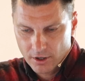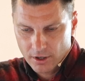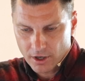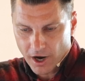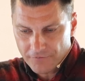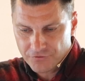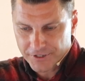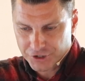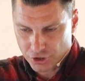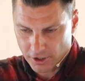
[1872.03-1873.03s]
of the
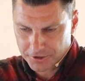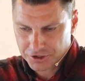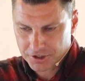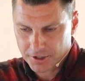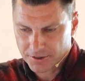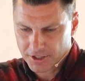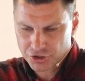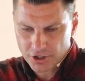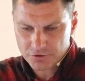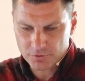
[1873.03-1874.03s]
church, the
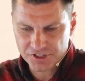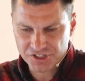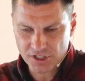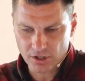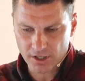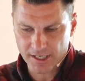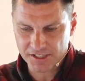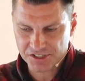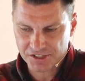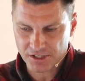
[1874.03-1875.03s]
church was still in a,
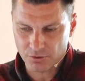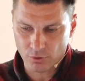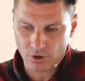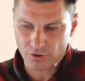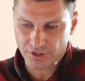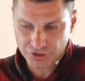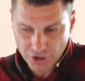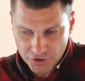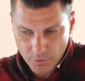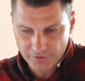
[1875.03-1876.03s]
where the
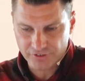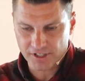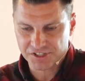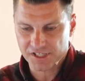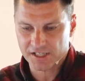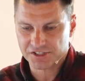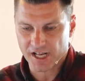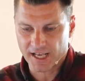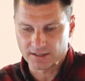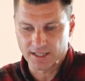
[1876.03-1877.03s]
church was in a sense
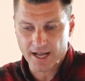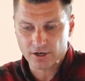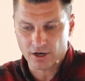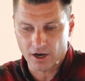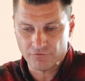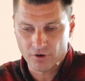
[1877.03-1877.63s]
a letter of